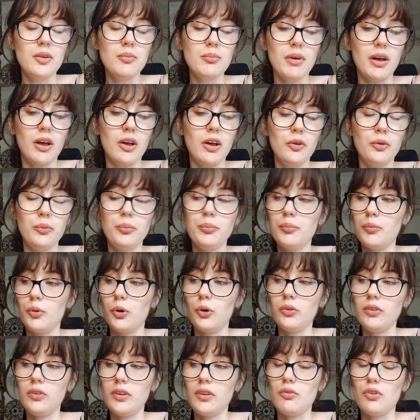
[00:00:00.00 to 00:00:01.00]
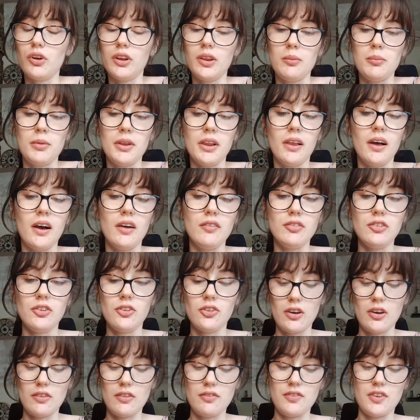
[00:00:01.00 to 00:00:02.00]
I'll only really be live
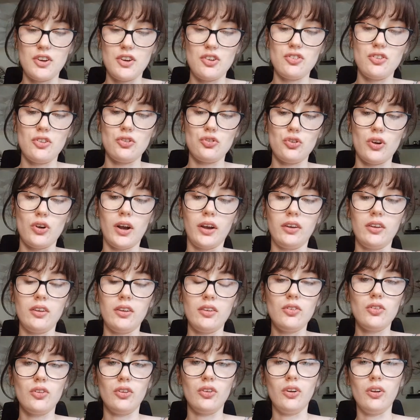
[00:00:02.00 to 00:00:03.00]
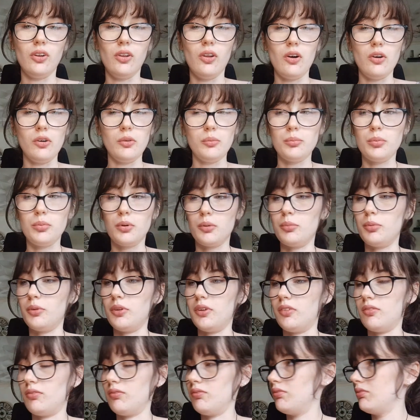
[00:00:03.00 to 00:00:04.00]
until I finish this dragon, so not long, probably.
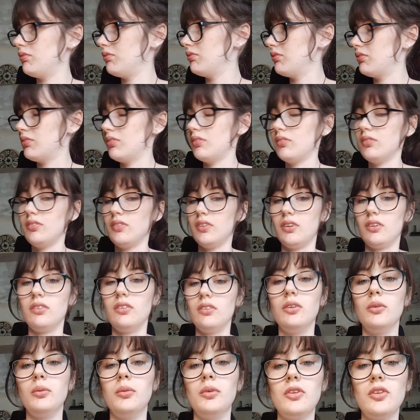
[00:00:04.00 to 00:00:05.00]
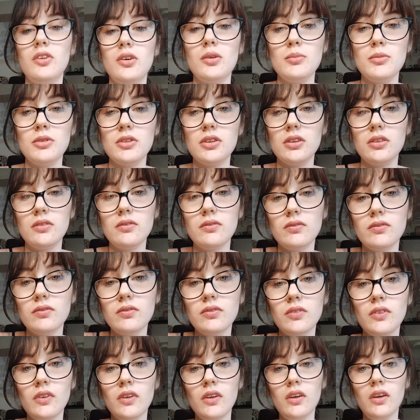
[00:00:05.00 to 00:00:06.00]
I don't know what time is it.
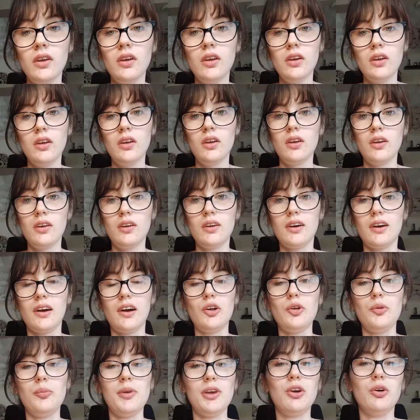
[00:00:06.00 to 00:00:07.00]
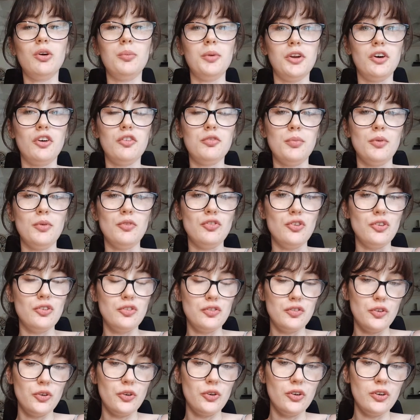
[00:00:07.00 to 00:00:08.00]
I'll be coming off before
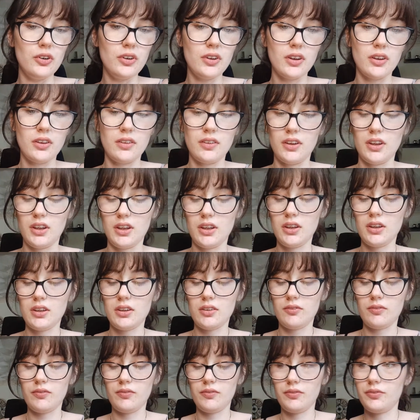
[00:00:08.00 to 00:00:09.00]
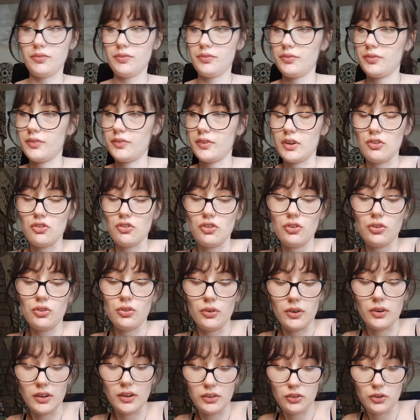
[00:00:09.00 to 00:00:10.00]
4, I think. I just
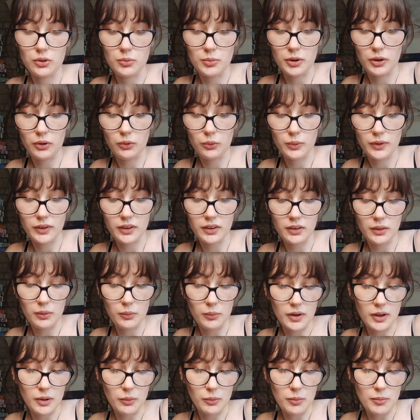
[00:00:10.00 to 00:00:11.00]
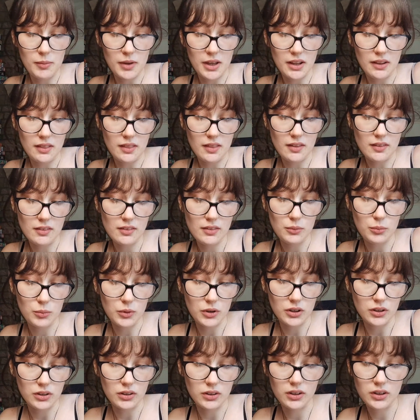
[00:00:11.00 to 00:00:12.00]
thought I'd come on quickly while we made this
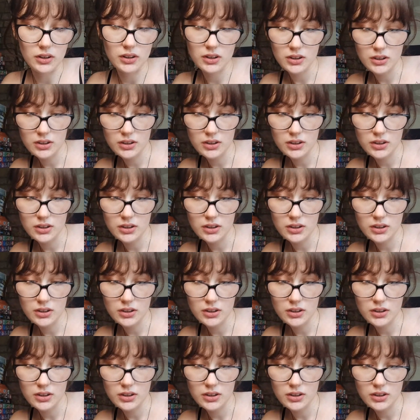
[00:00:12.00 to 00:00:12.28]
one.